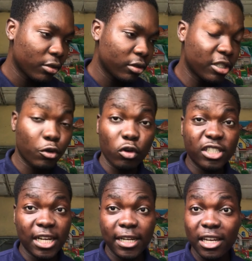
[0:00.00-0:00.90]
Discord
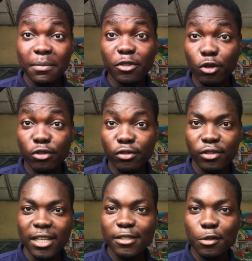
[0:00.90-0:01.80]
channel.
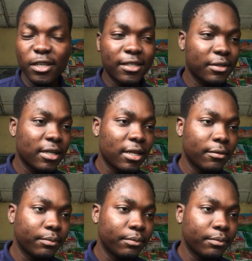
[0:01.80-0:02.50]
Let's go there together.